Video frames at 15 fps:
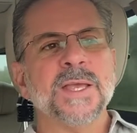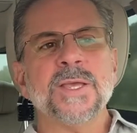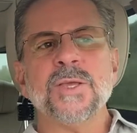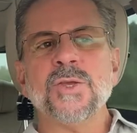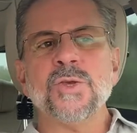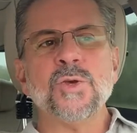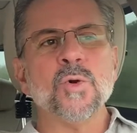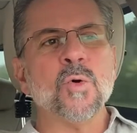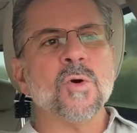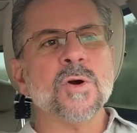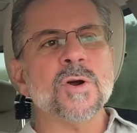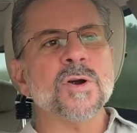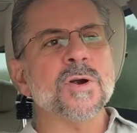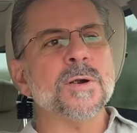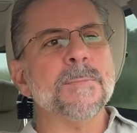
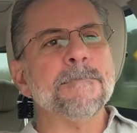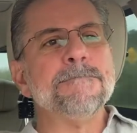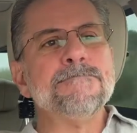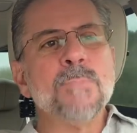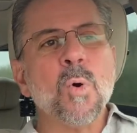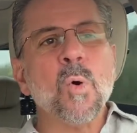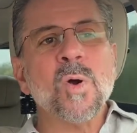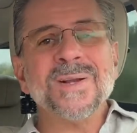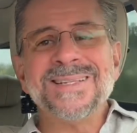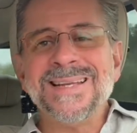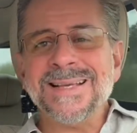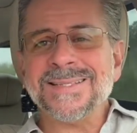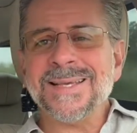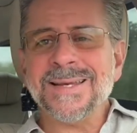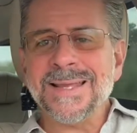You're more
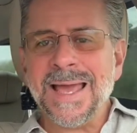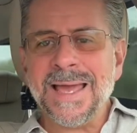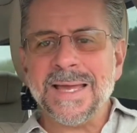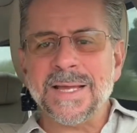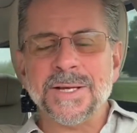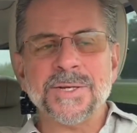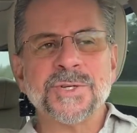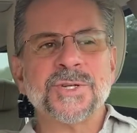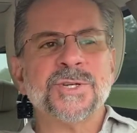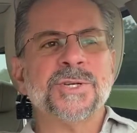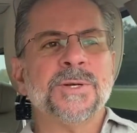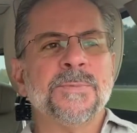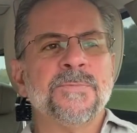disengaged.